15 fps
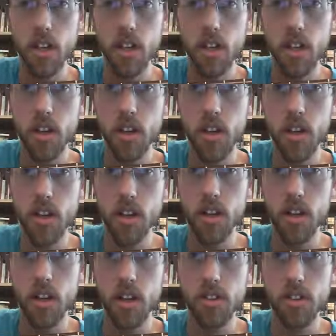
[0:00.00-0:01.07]
You
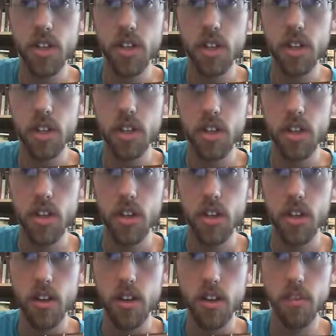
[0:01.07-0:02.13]
got your G,
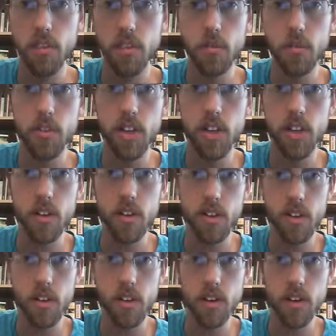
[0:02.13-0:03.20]
then you move it down,
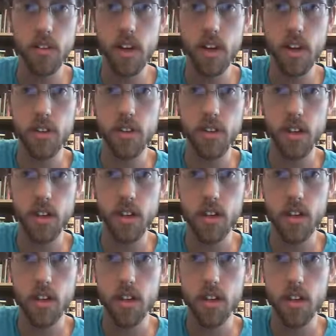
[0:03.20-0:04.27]
and you got your C,
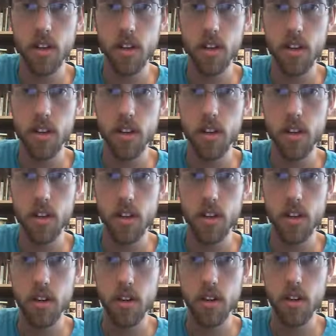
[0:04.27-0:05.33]

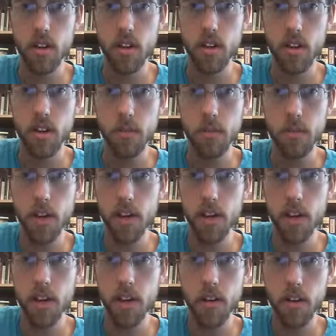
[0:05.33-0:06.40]
and your E minor,